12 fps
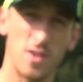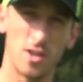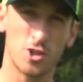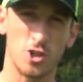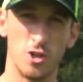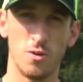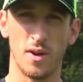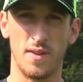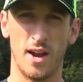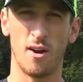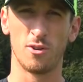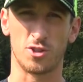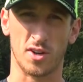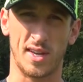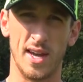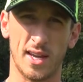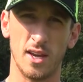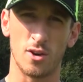the issue and the arrows are
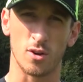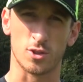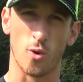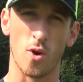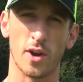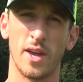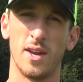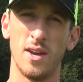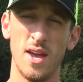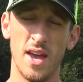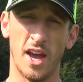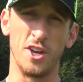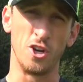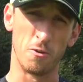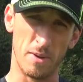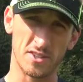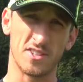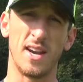kicking or torquing and you're
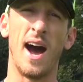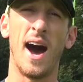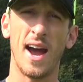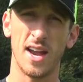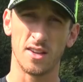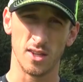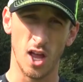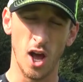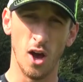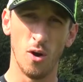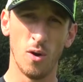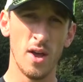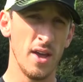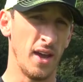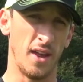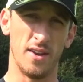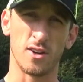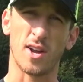missing high and low
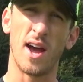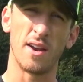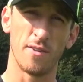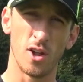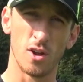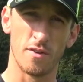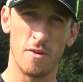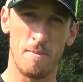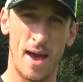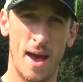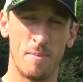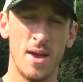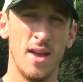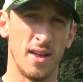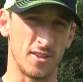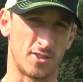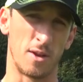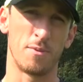and they're kind of all over the map,
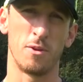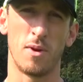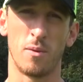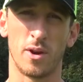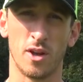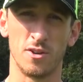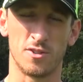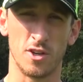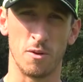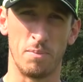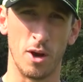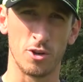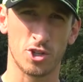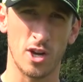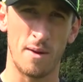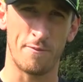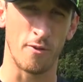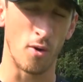that's something you might wanna go see your bow shop